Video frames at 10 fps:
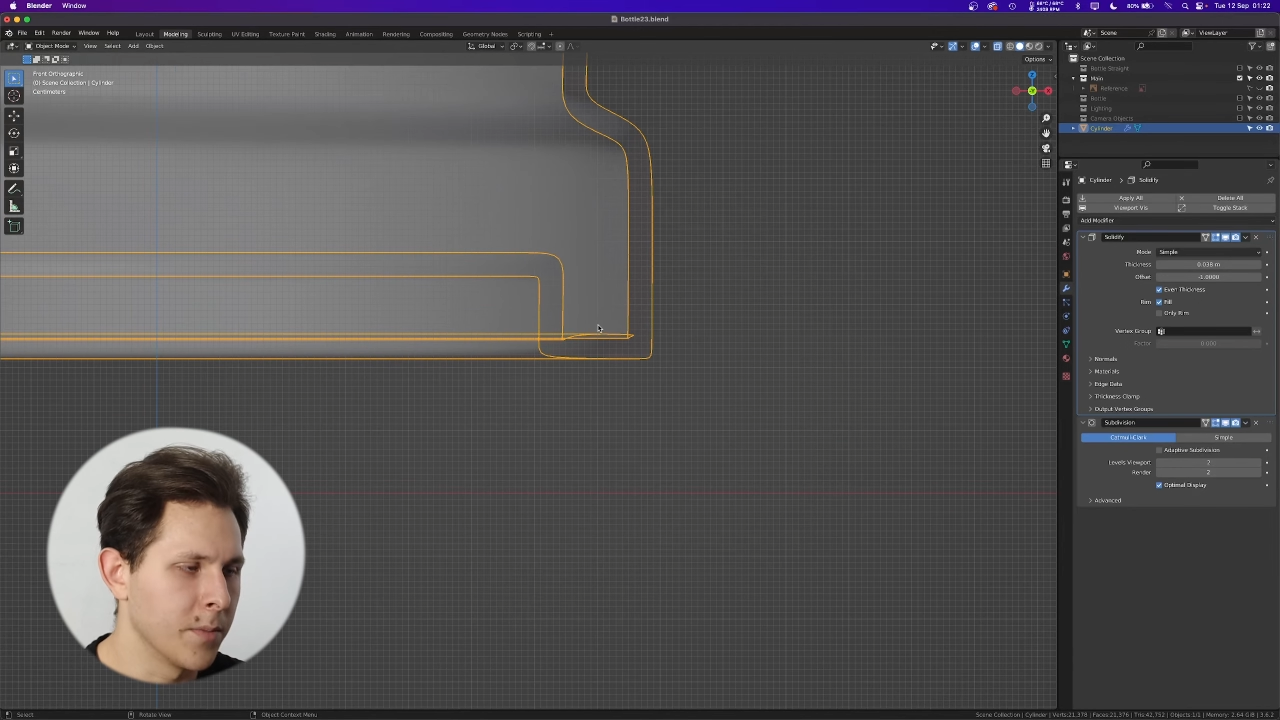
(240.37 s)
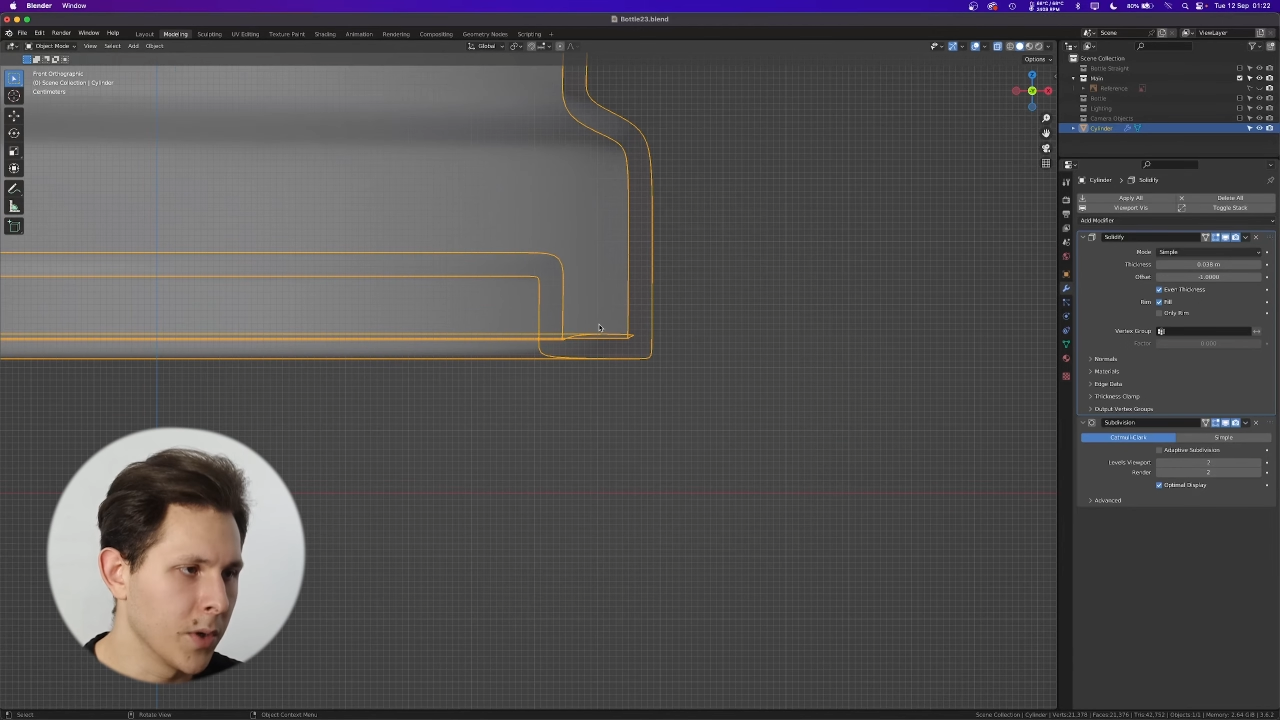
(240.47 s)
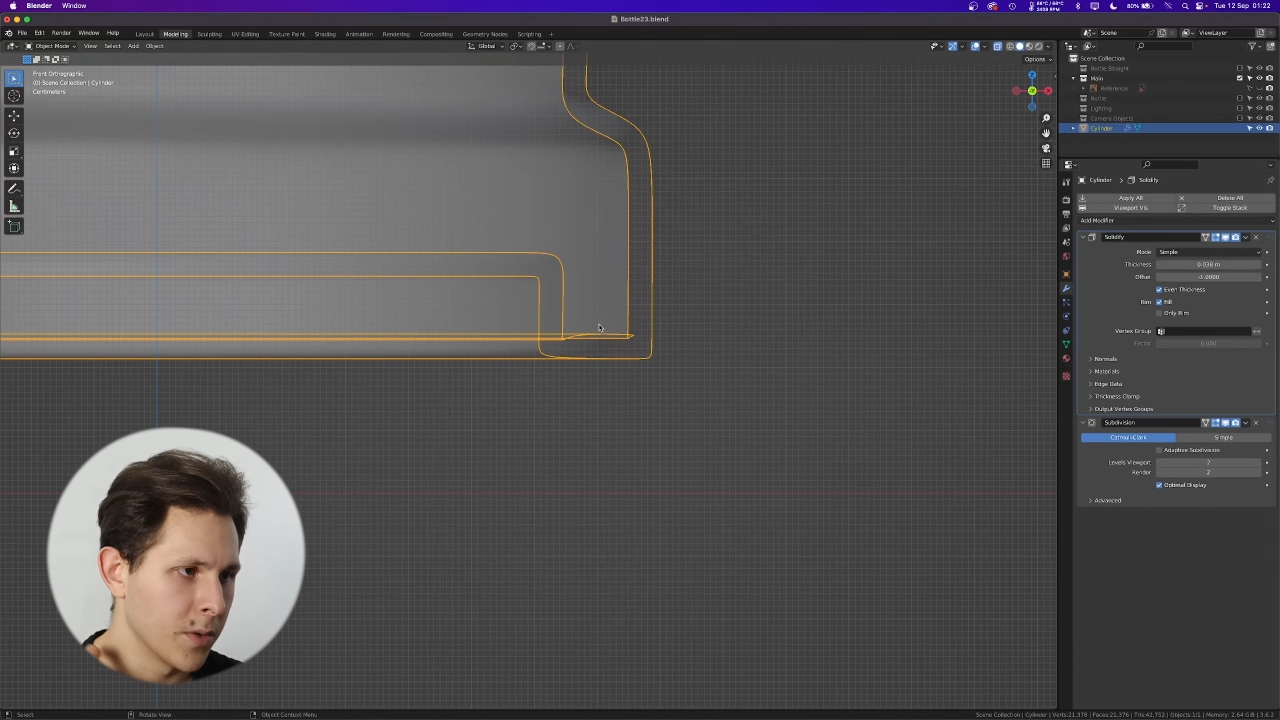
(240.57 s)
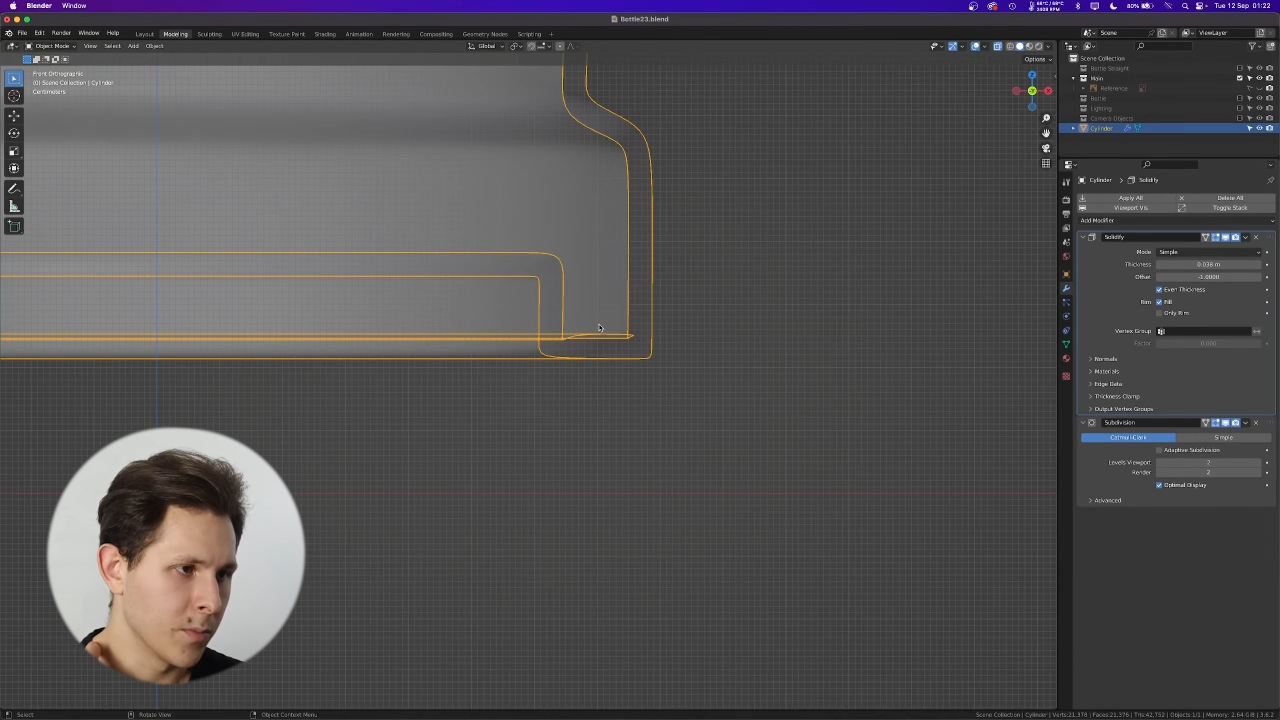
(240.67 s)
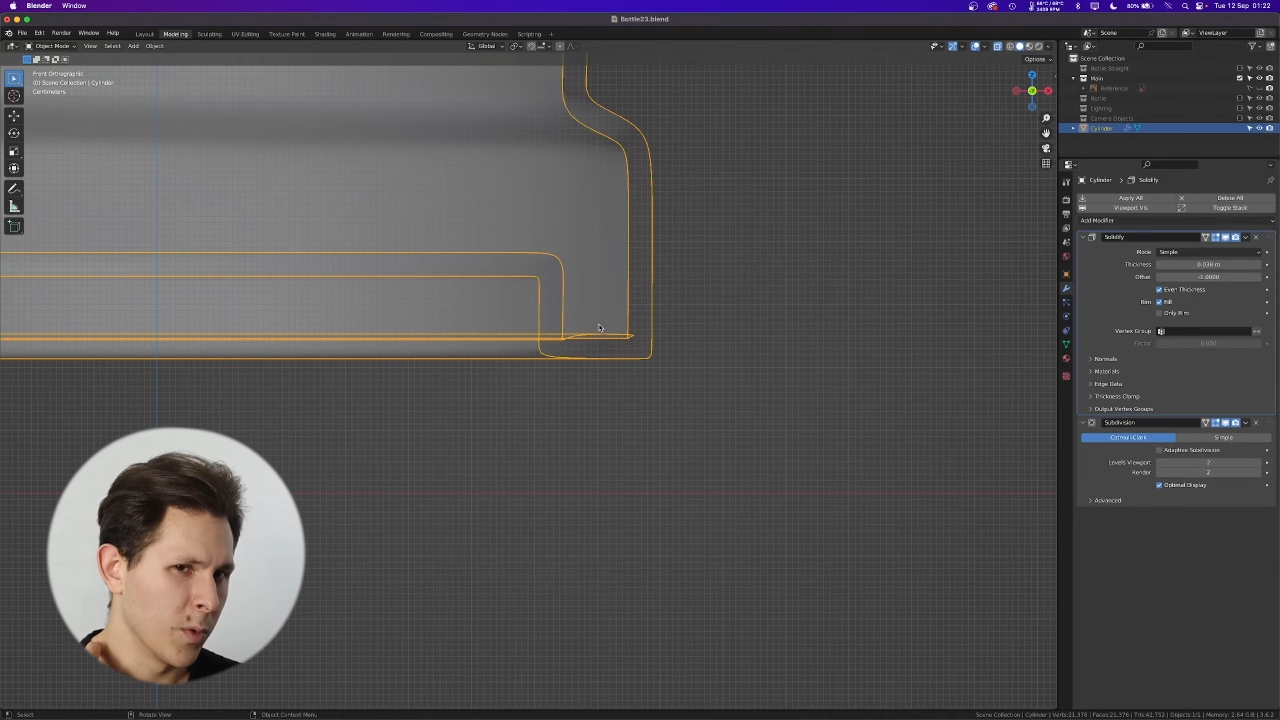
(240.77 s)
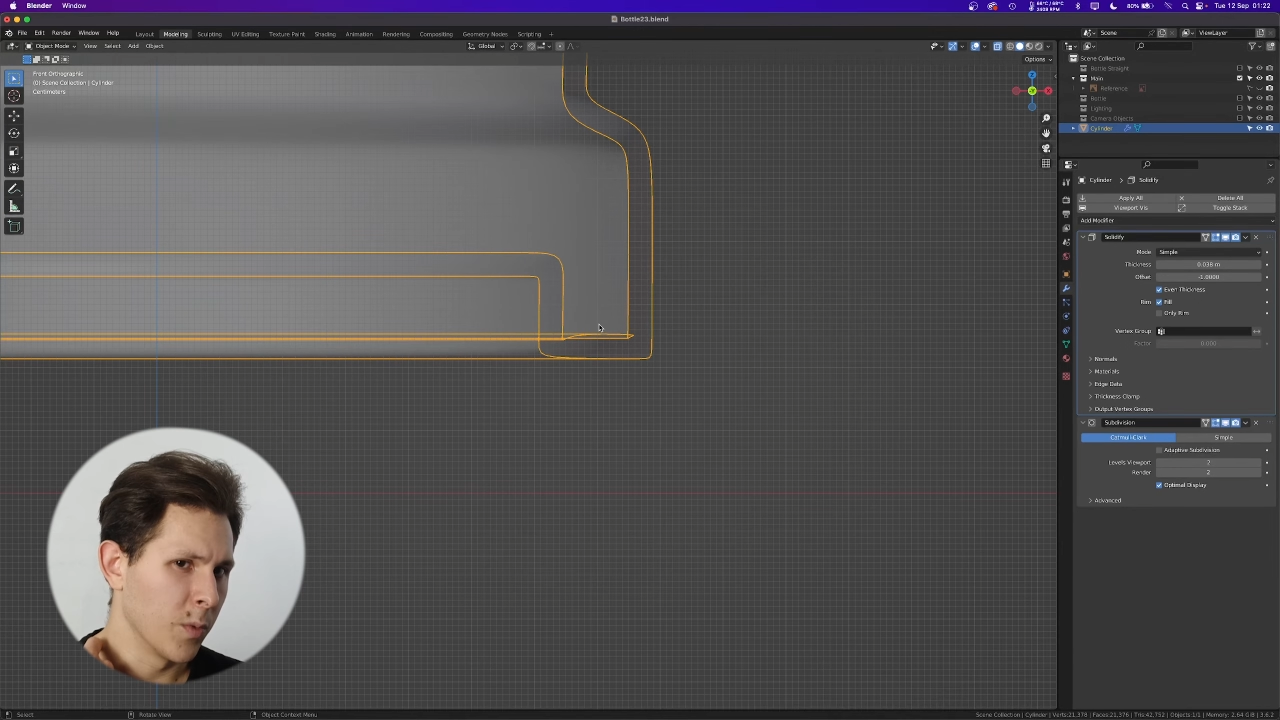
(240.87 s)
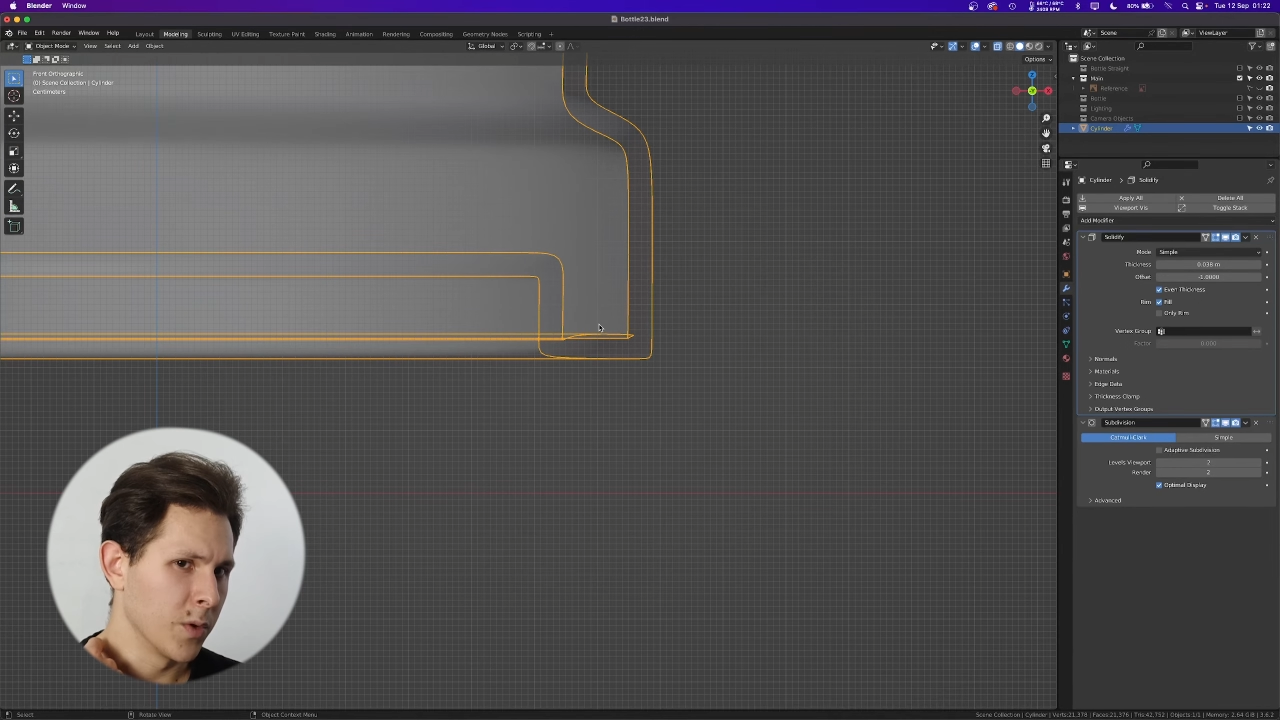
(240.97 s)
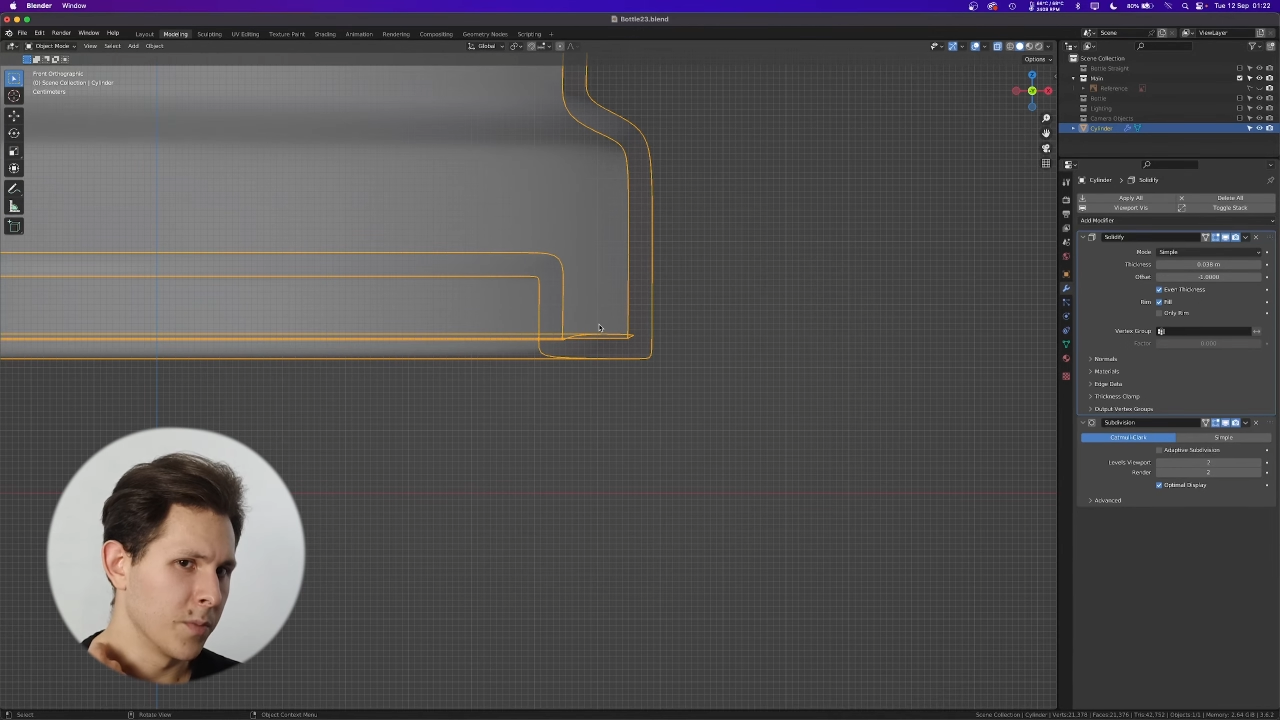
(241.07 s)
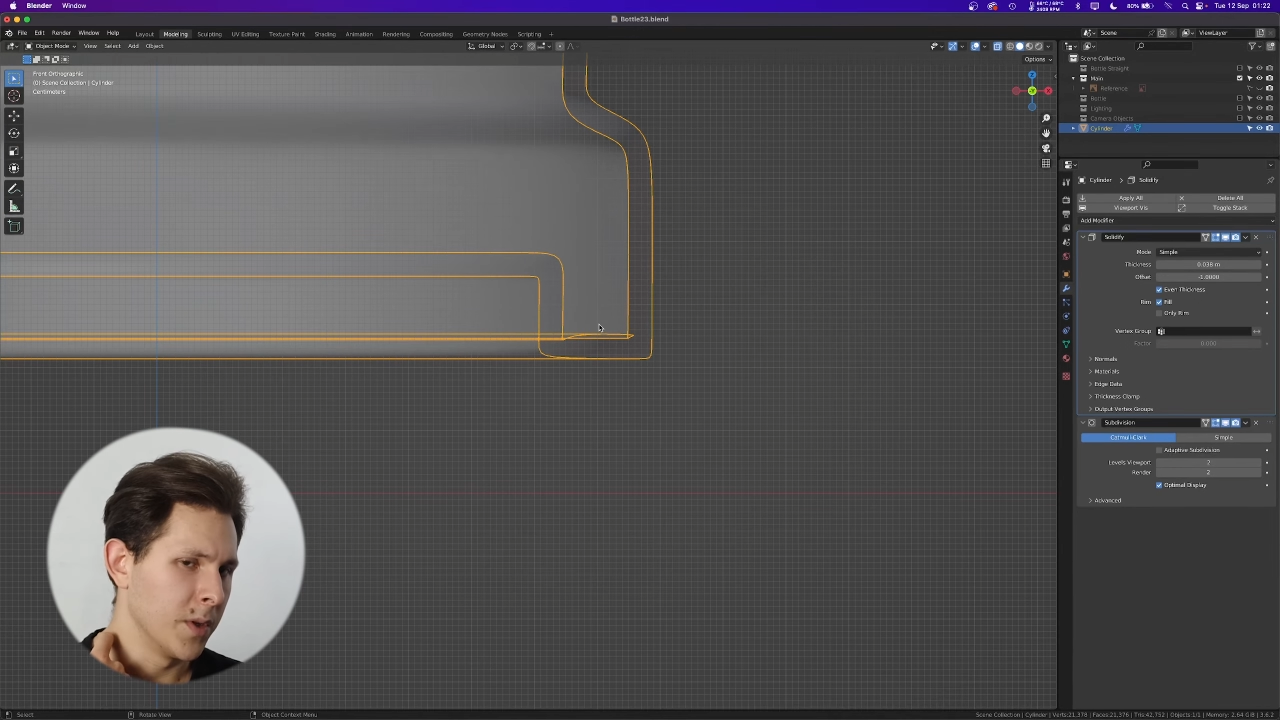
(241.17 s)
bottom we won't